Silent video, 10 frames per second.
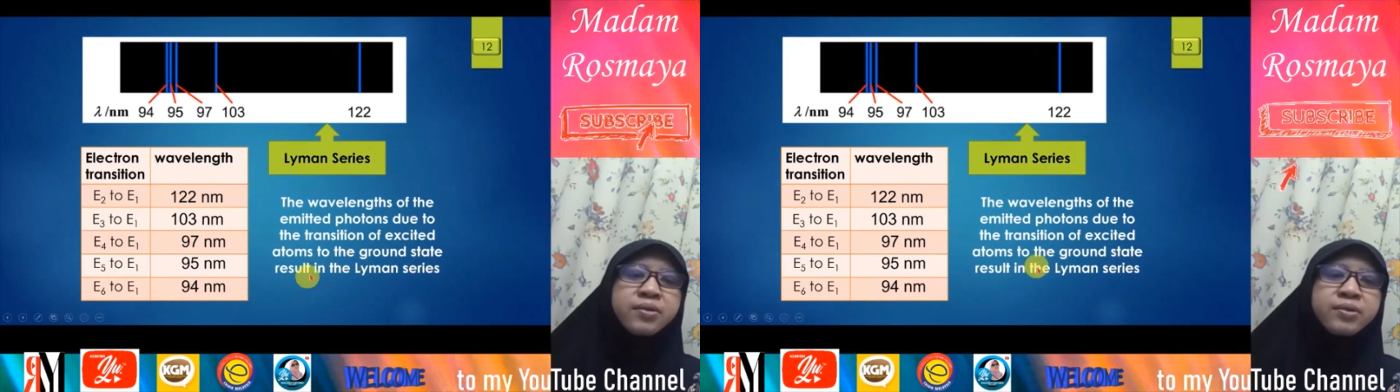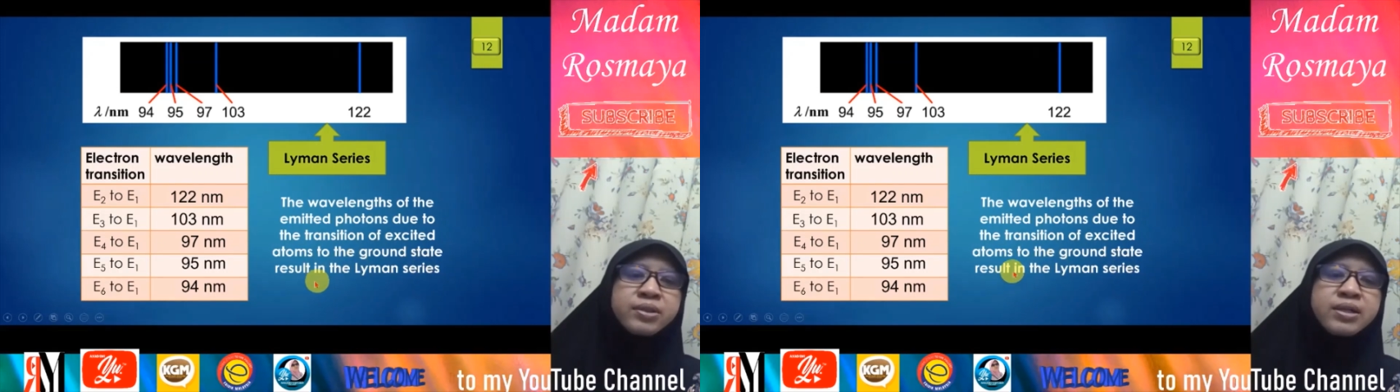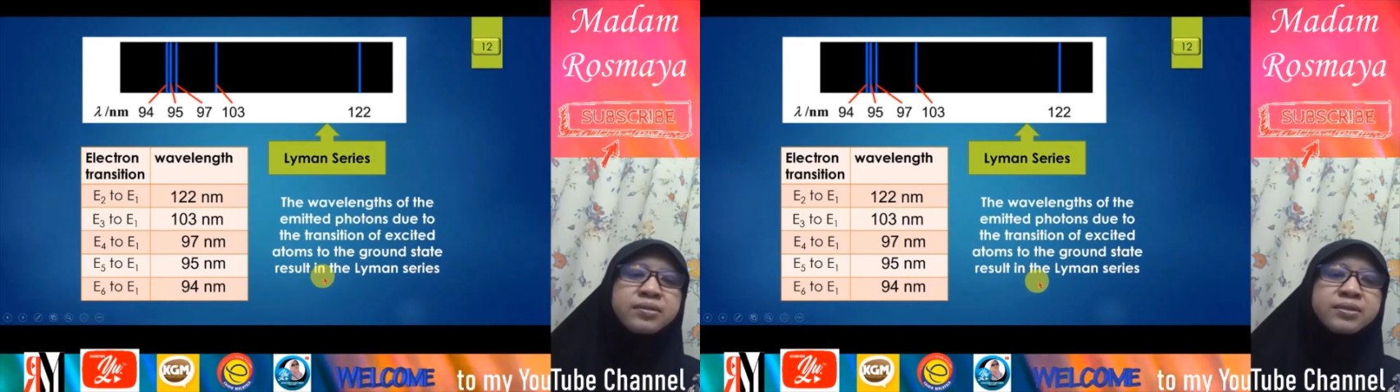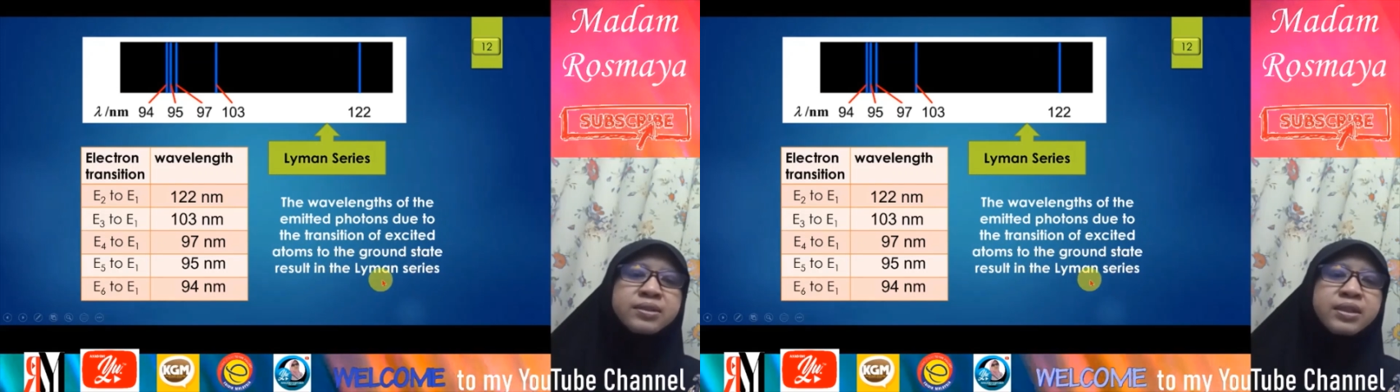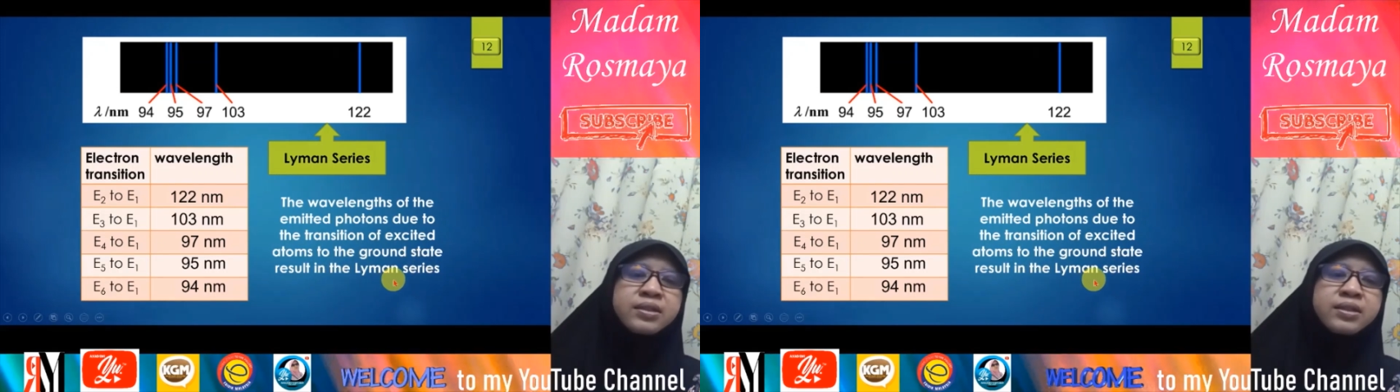results
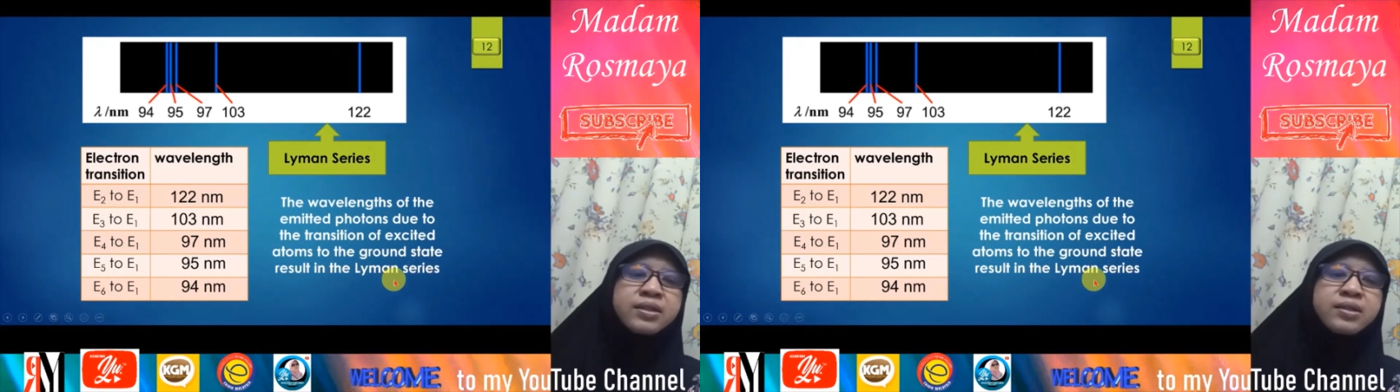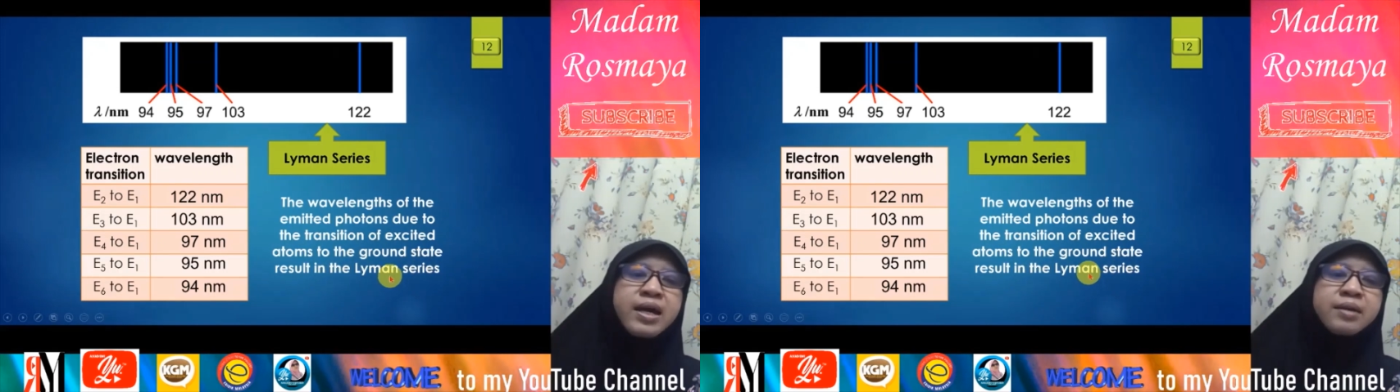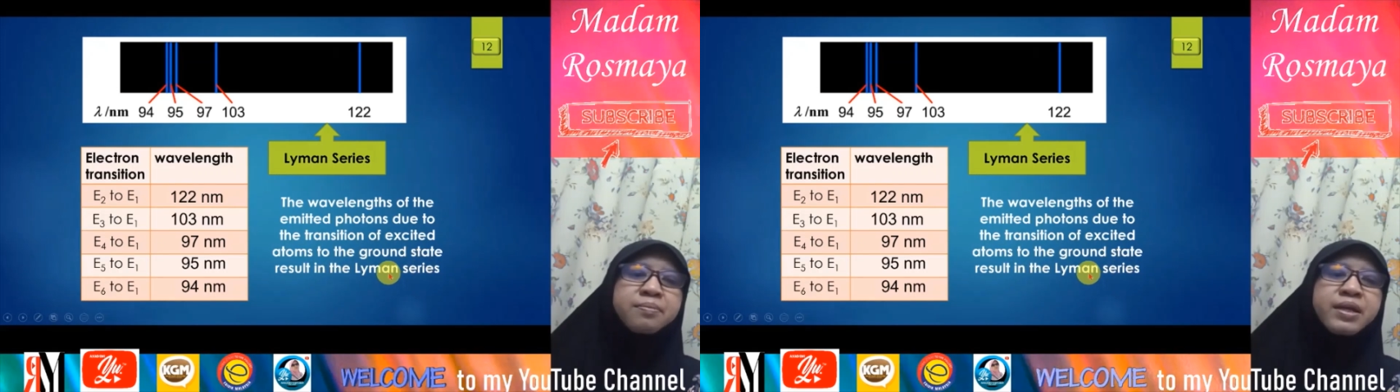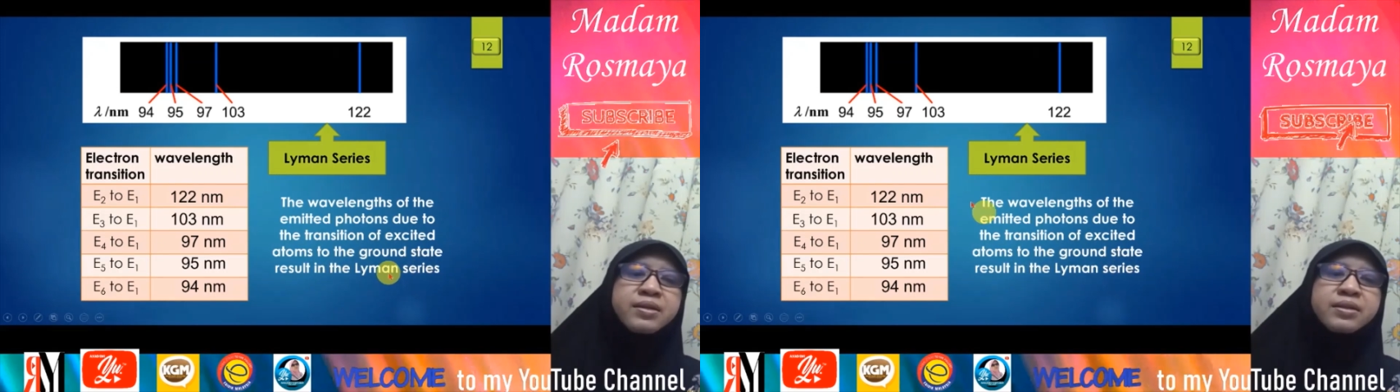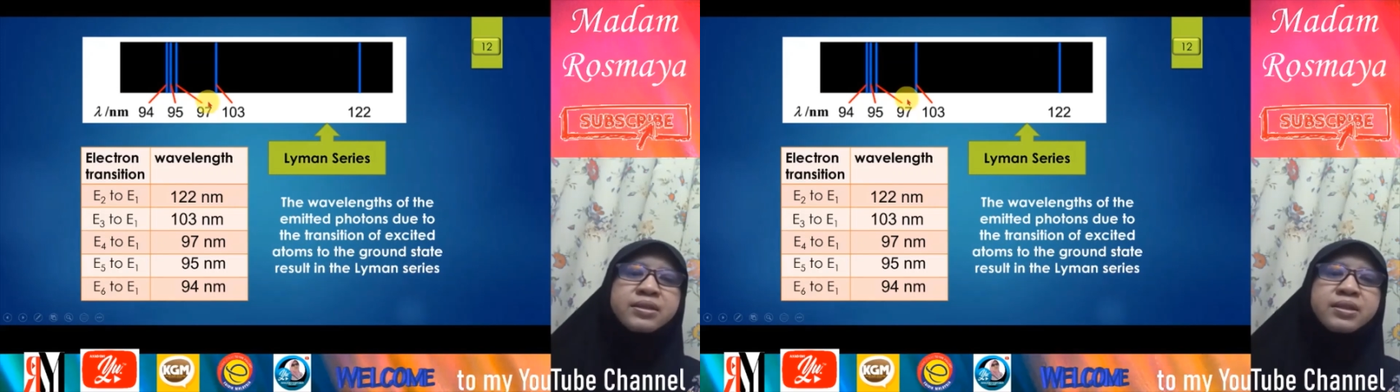in the
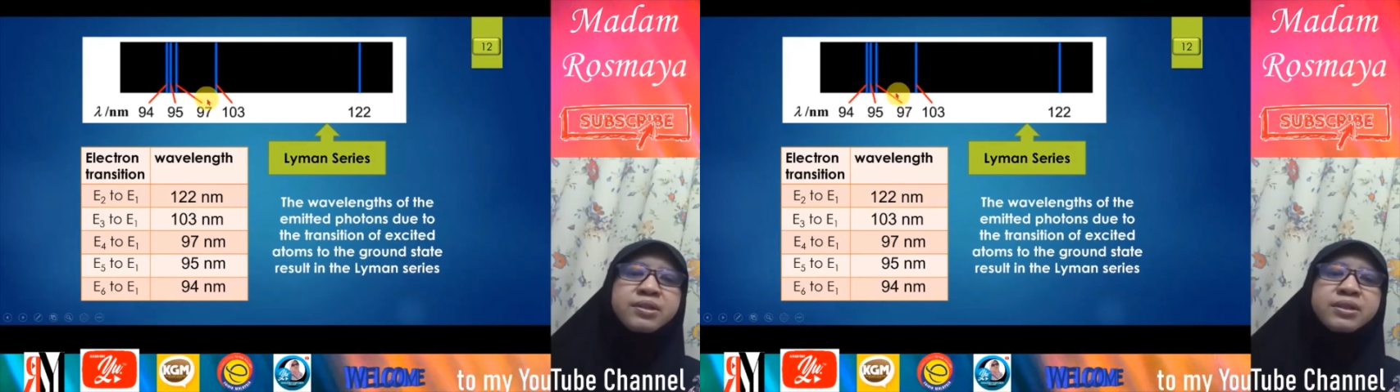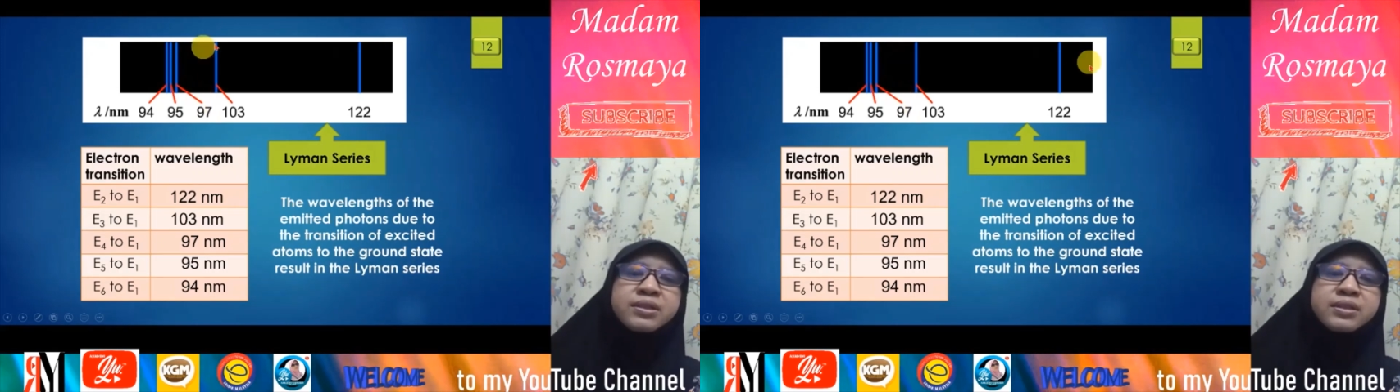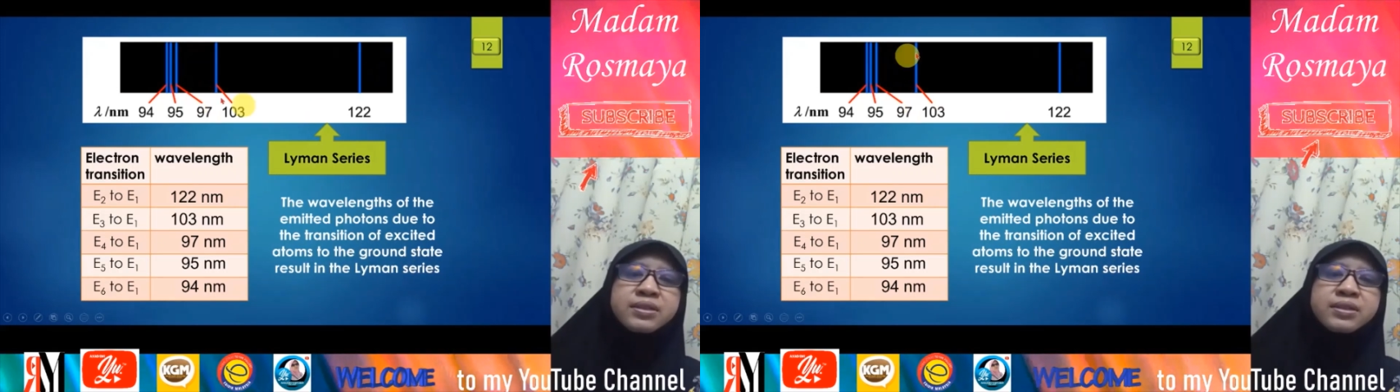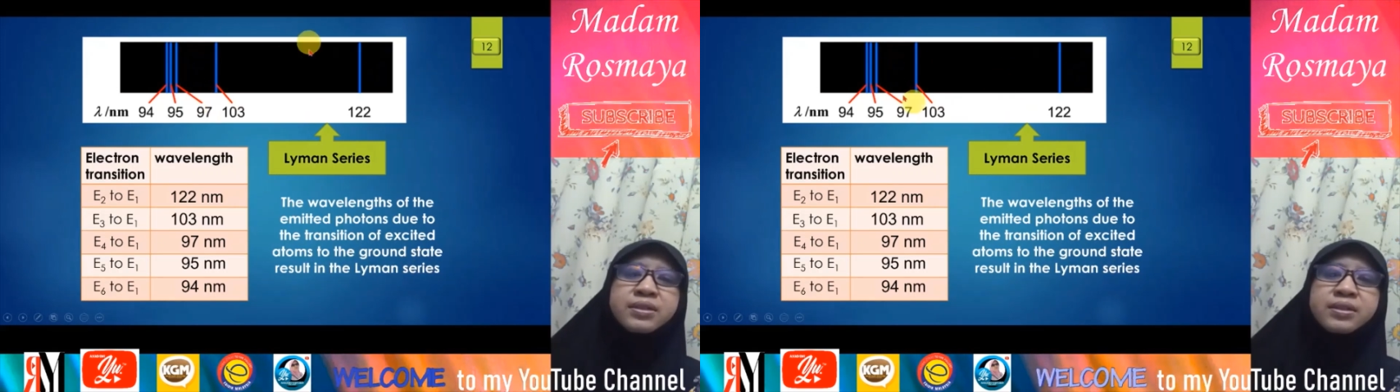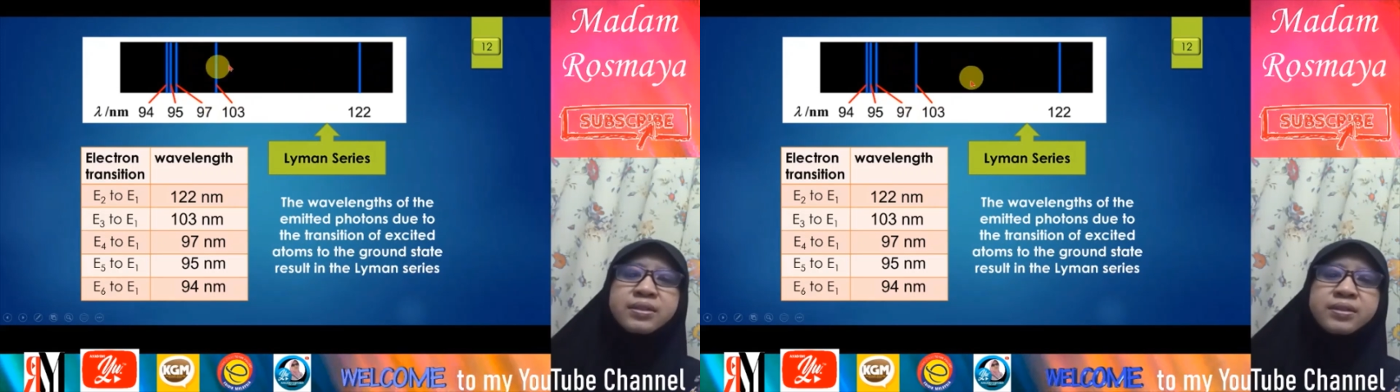Lyman series.
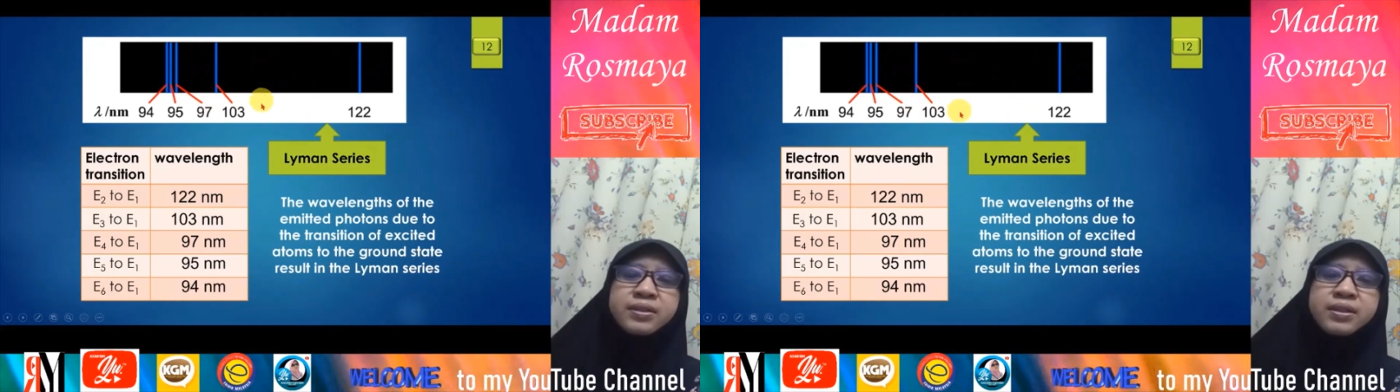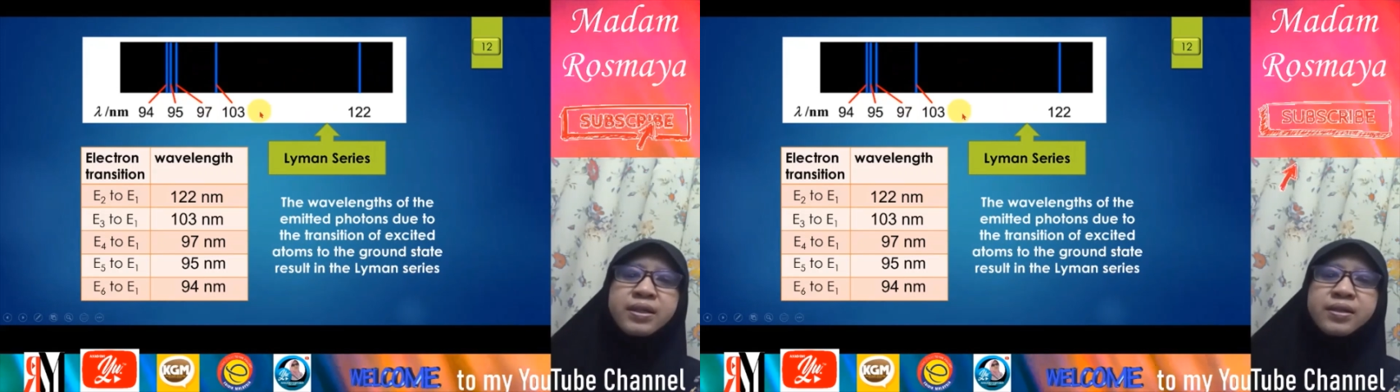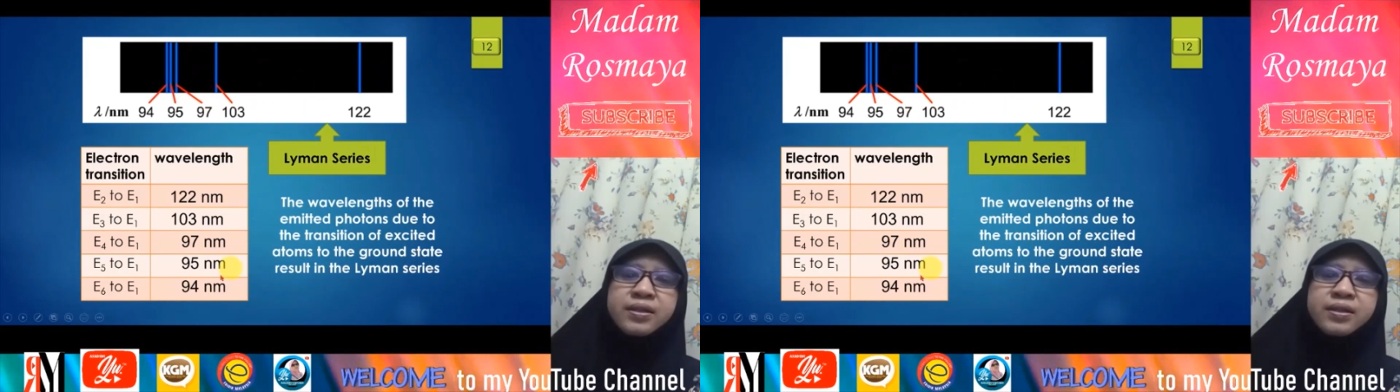Okay.